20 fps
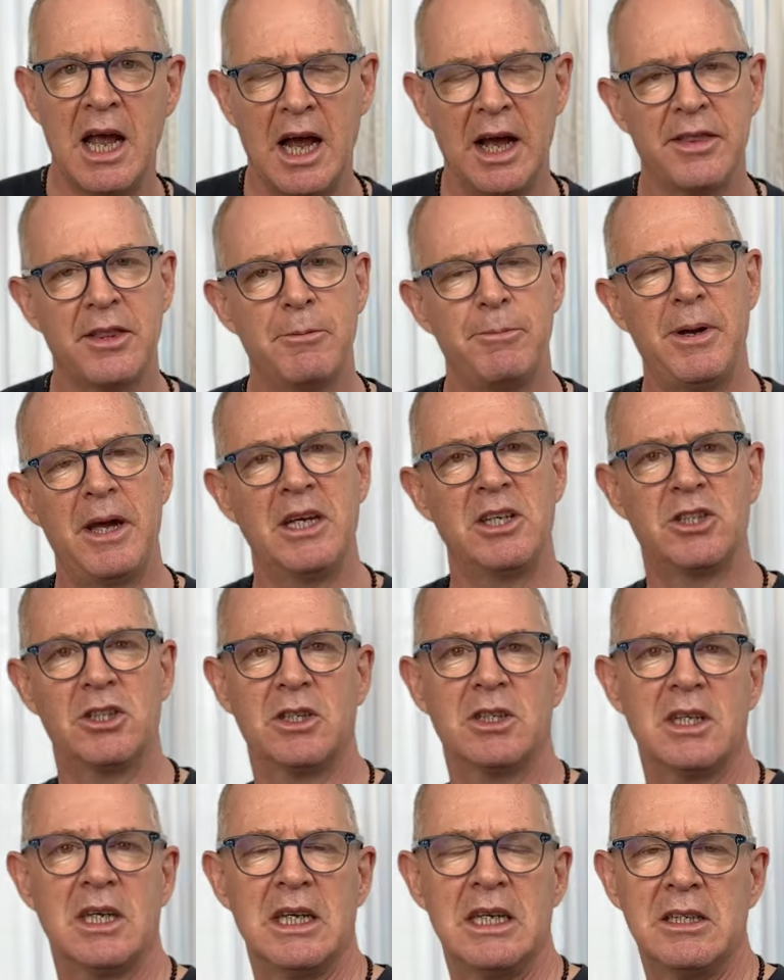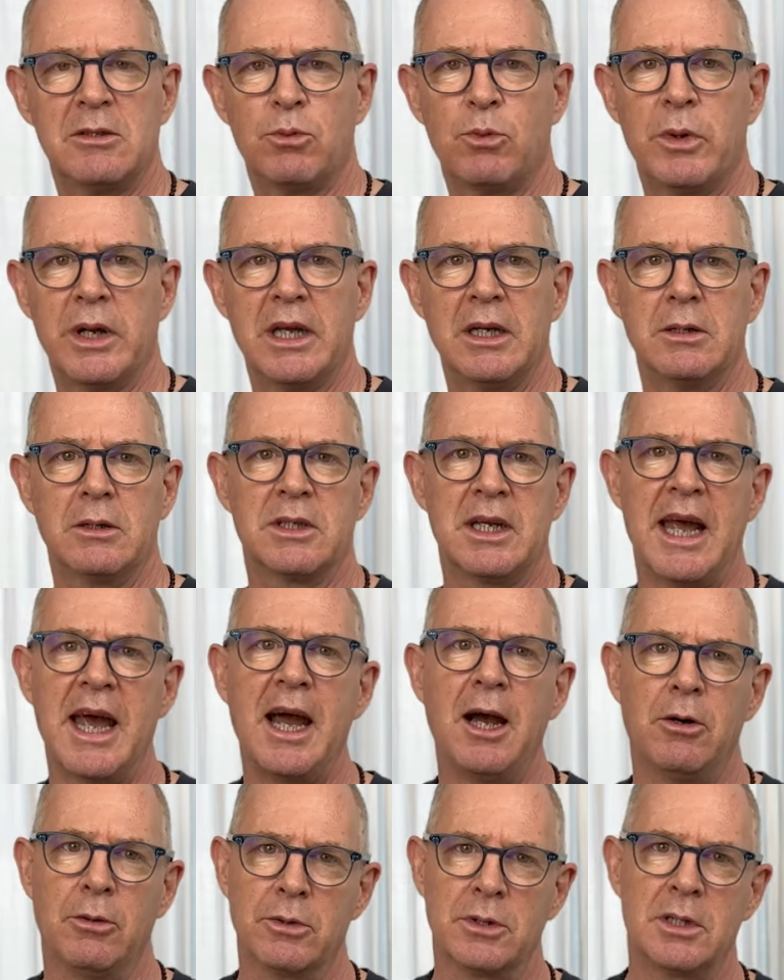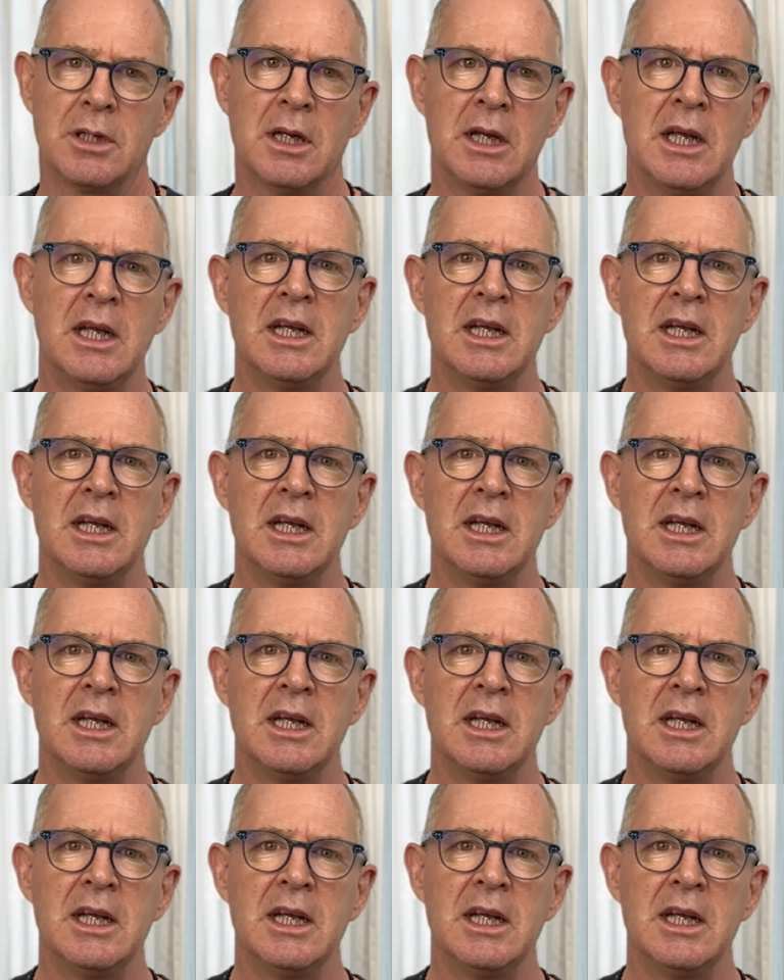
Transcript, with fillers: and the patient is wheeled out.